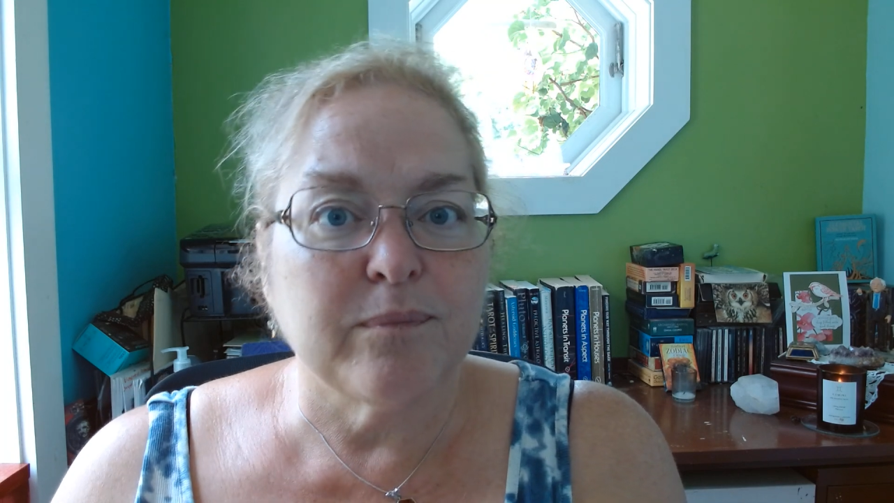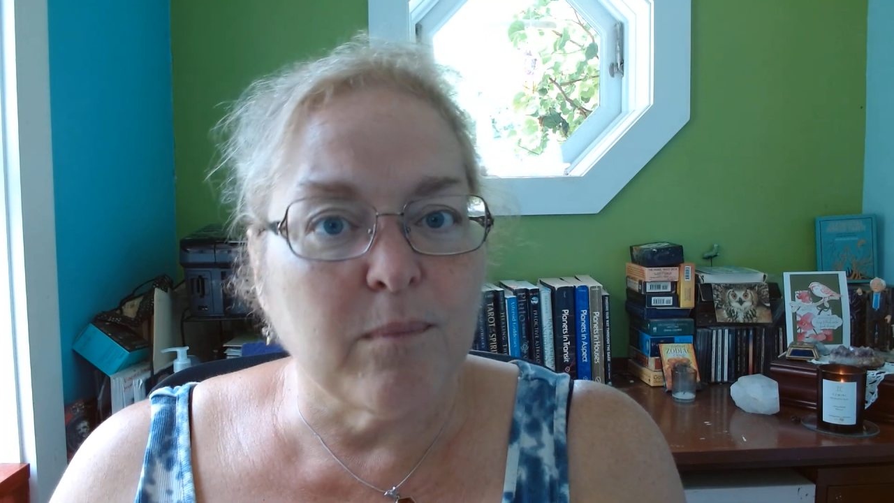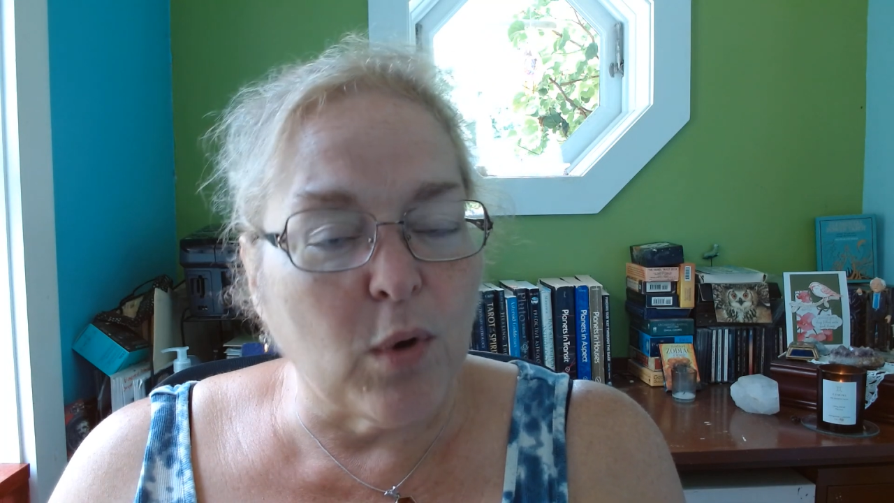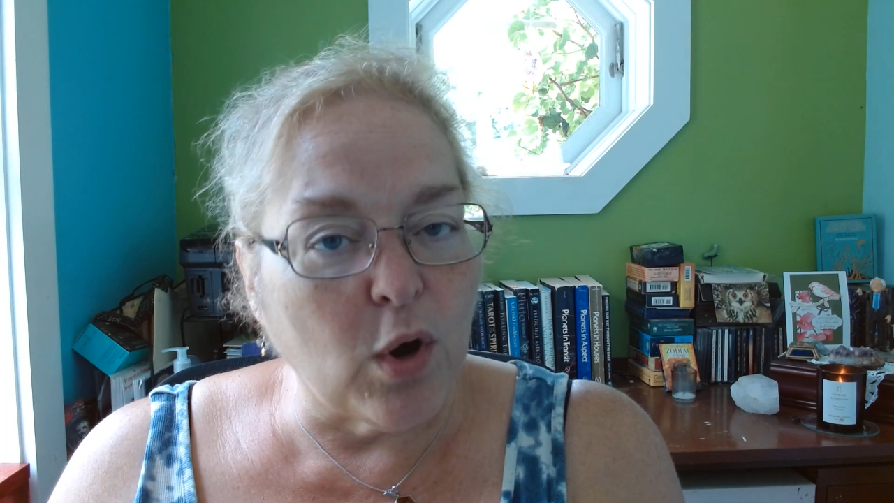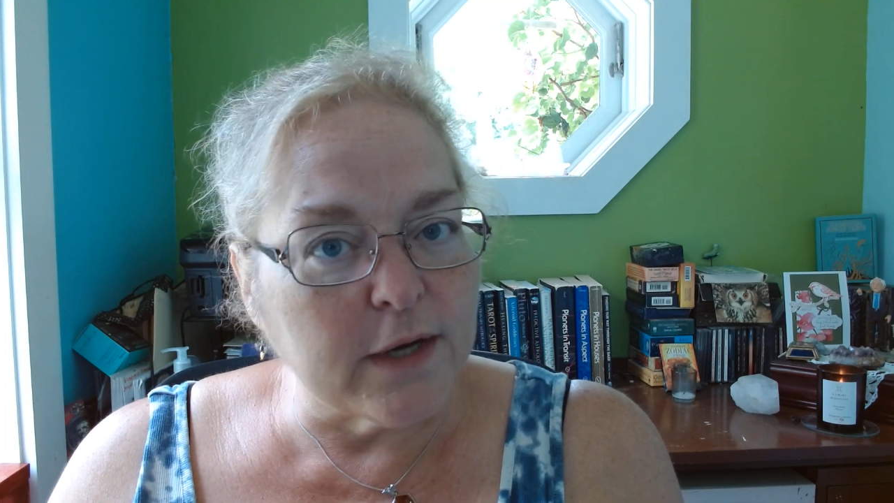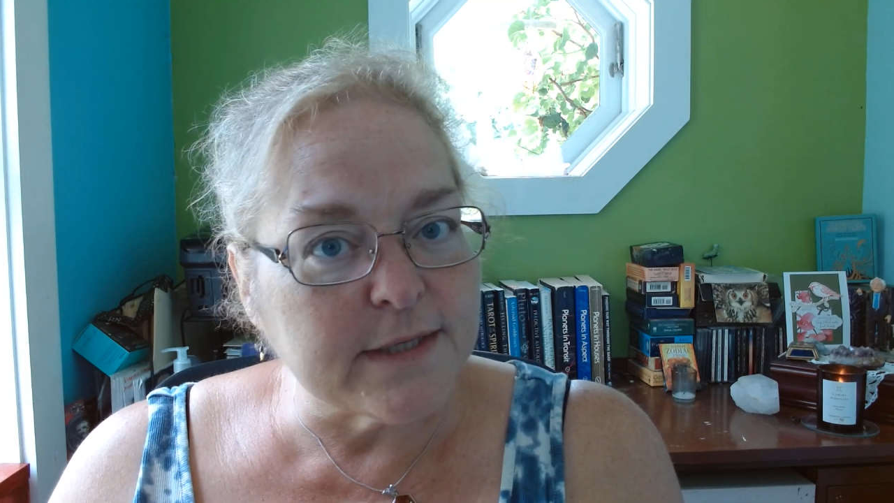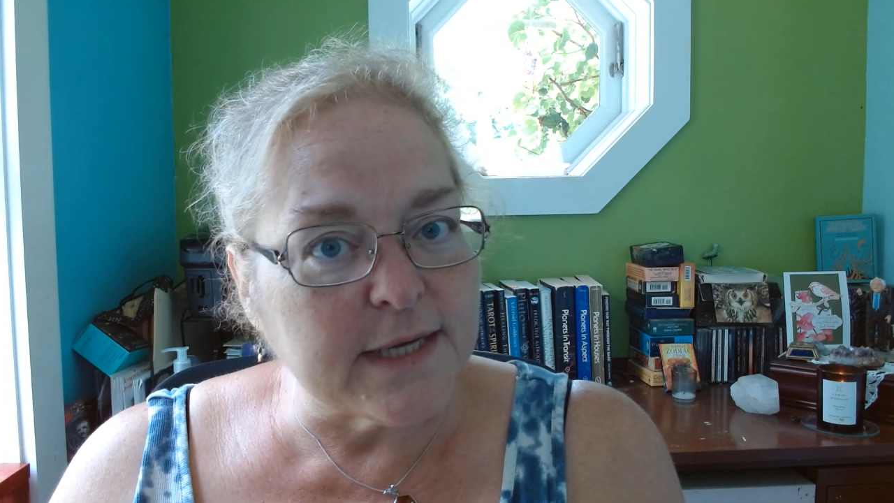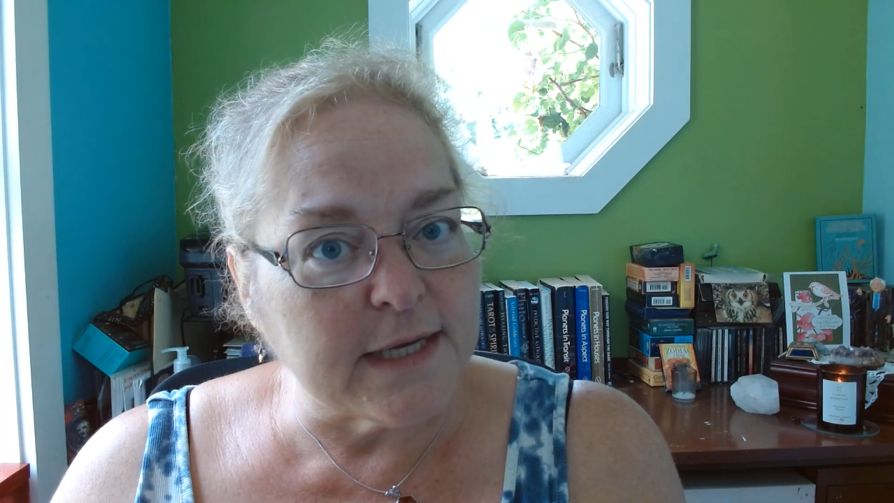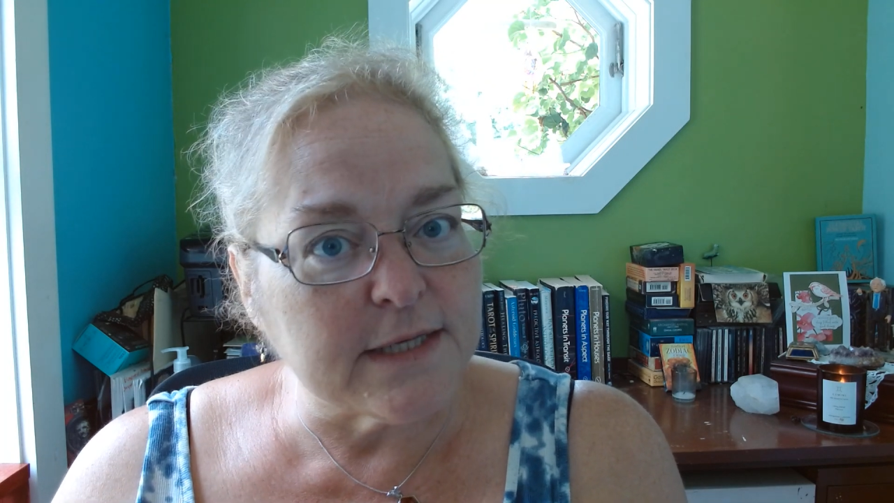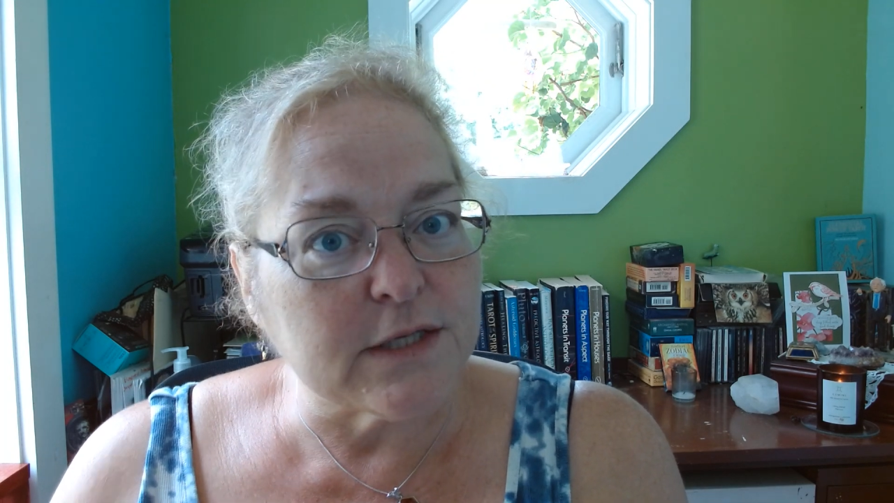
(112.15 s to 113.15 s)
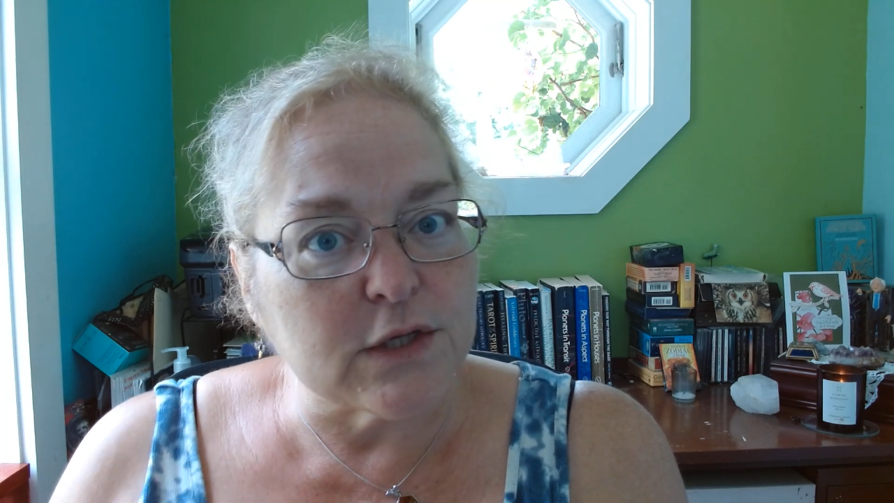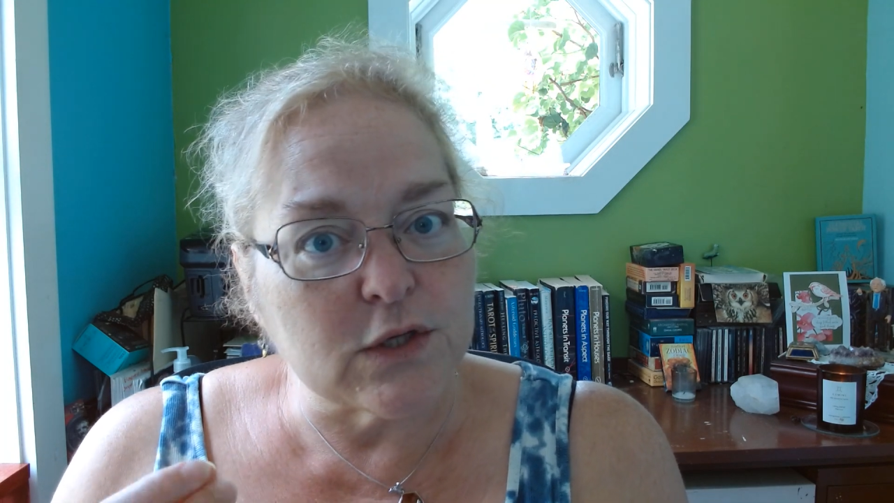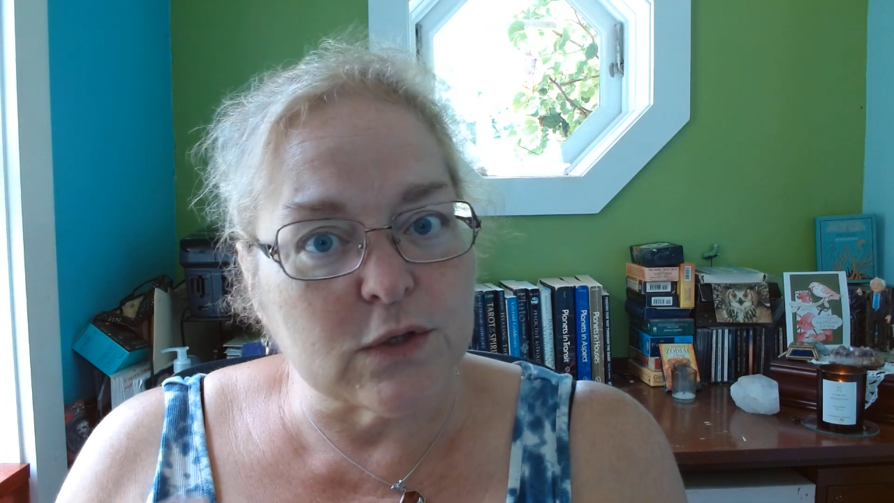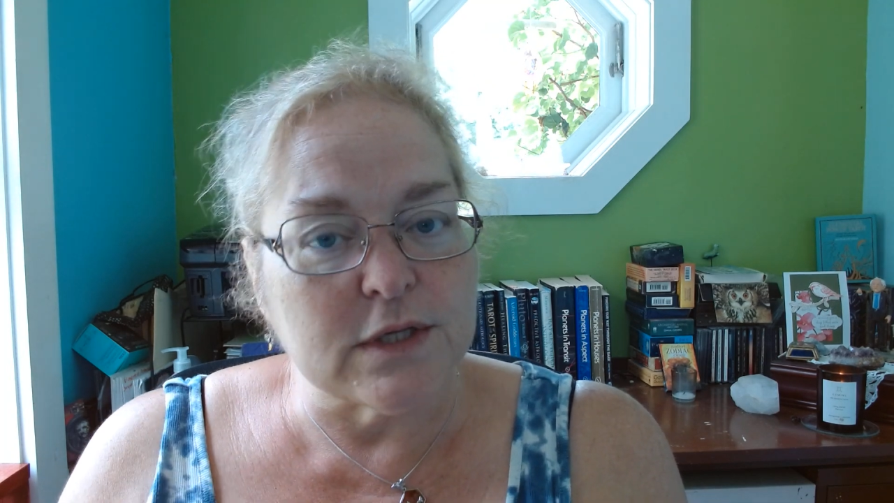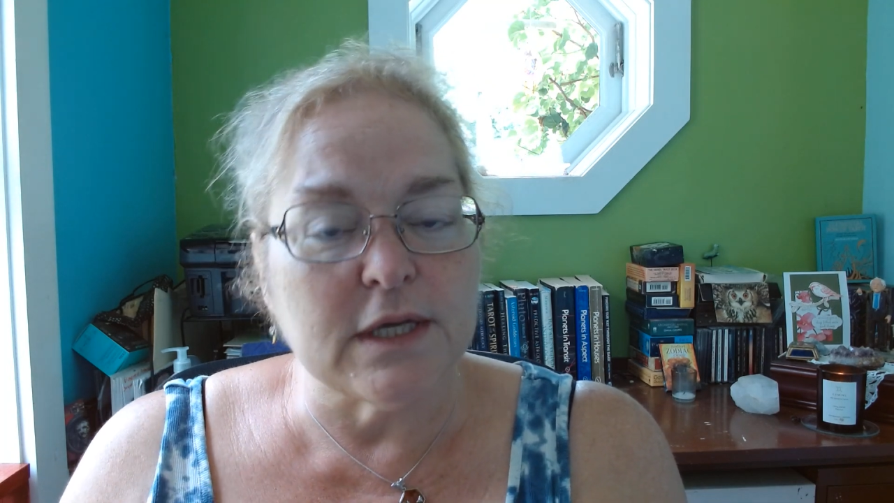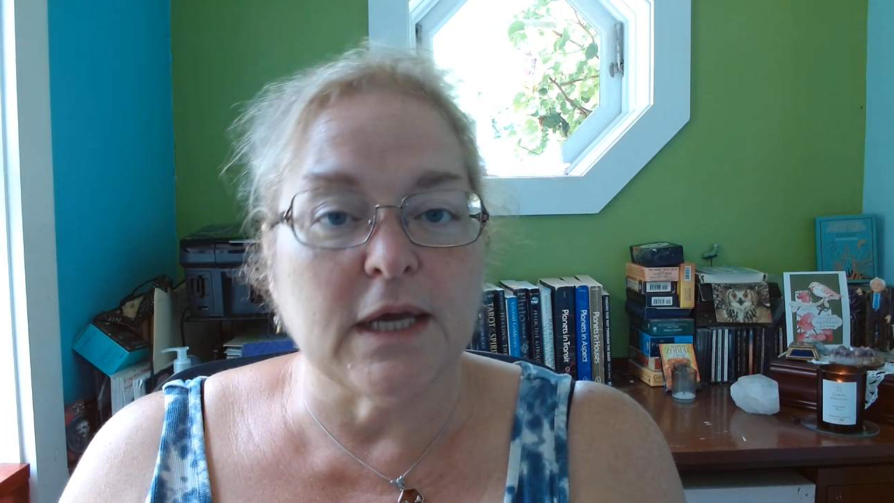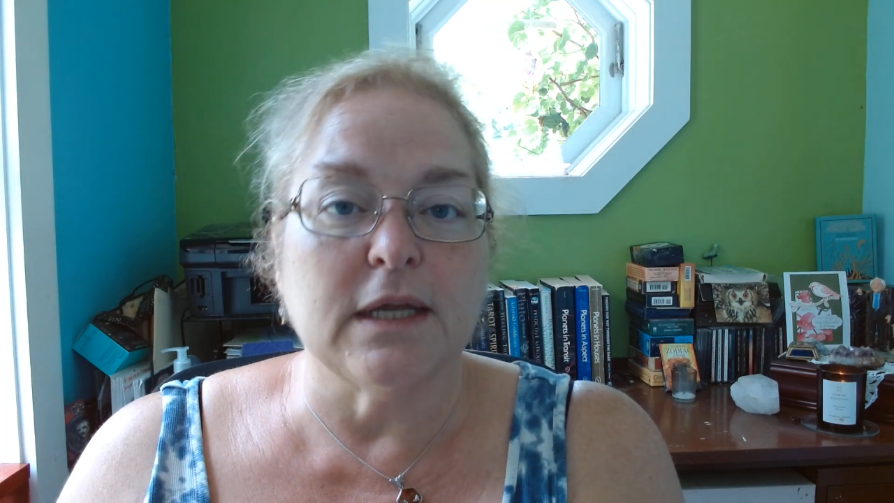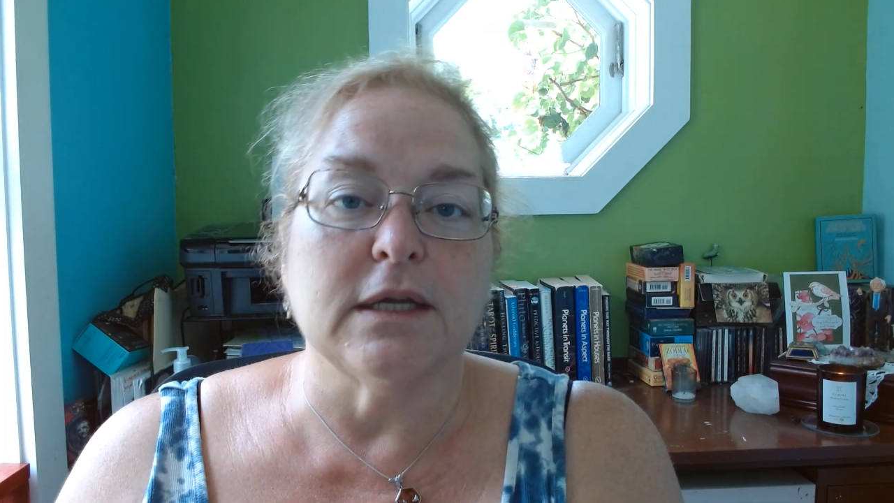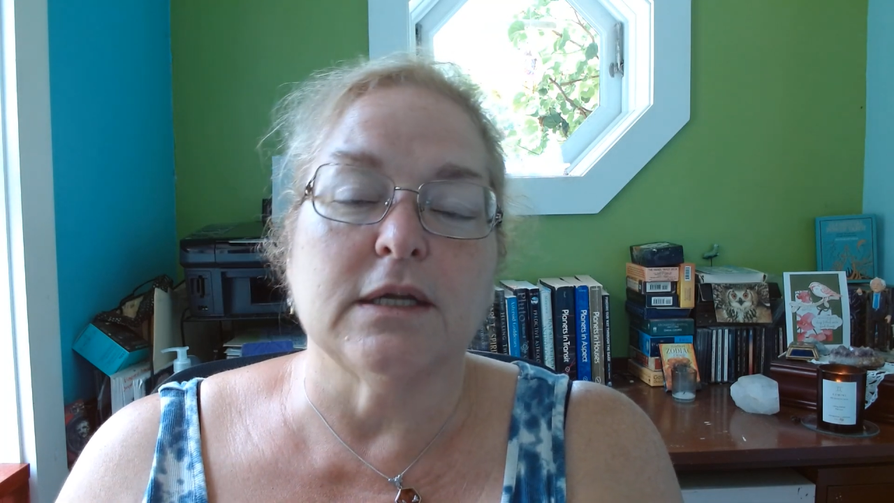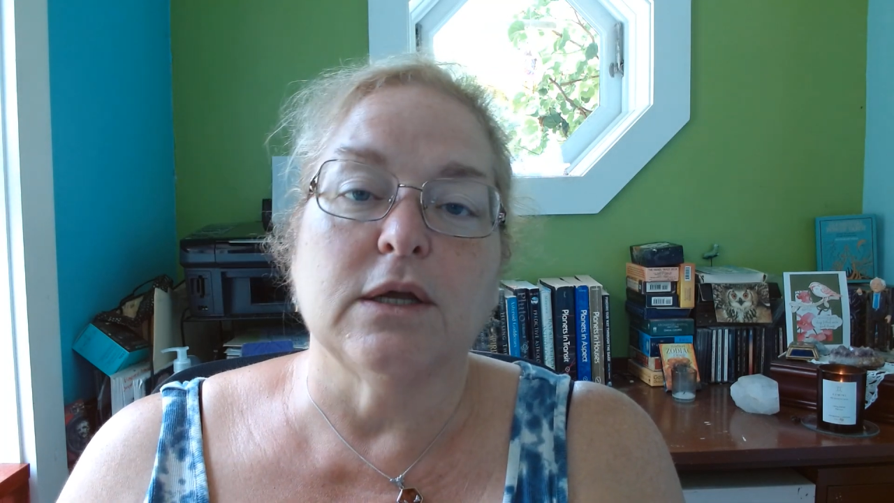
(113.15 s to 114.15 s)
Mars is
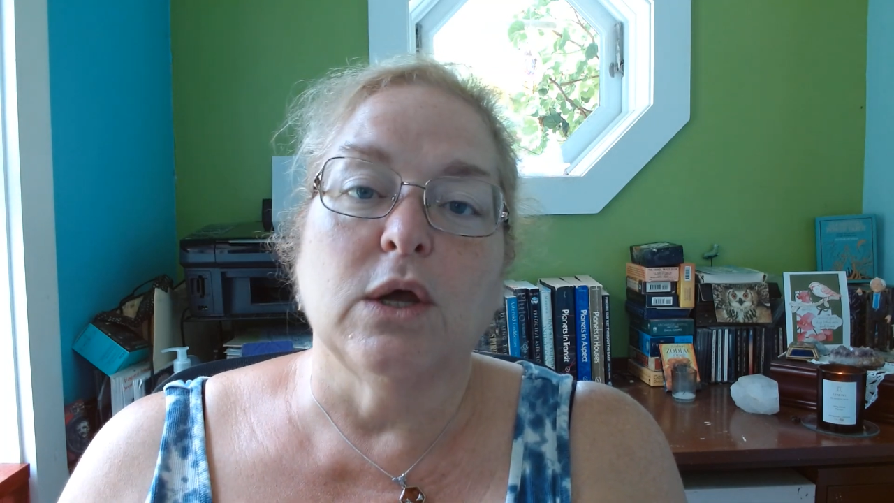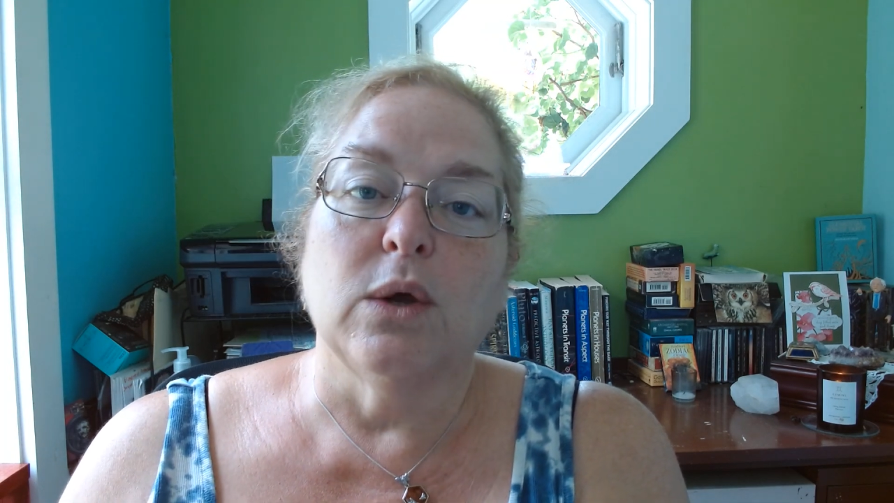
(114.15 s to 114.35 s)
associated